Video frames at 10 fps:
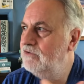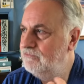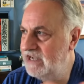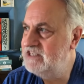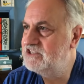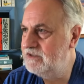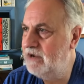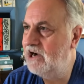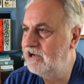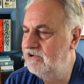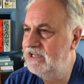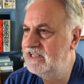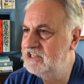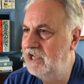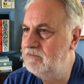racist America in
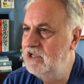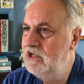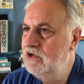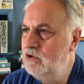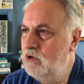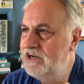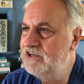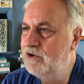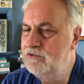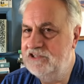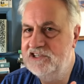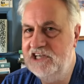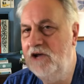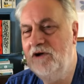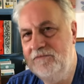that time who undergoes this
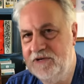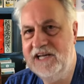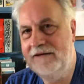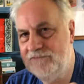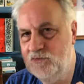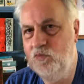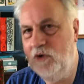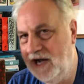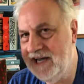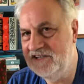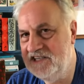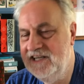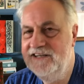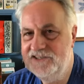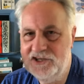cure and becomes white.
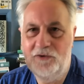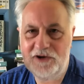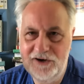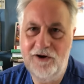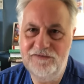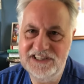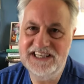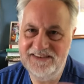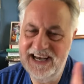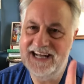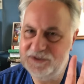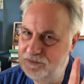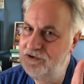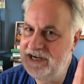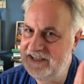So, you know, obviously that's
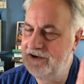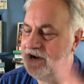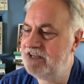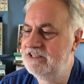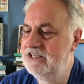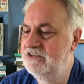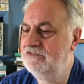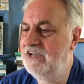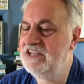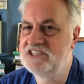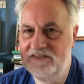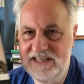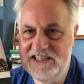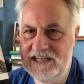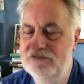pretty direct and in your face. And
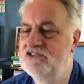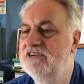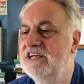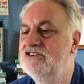this sounds really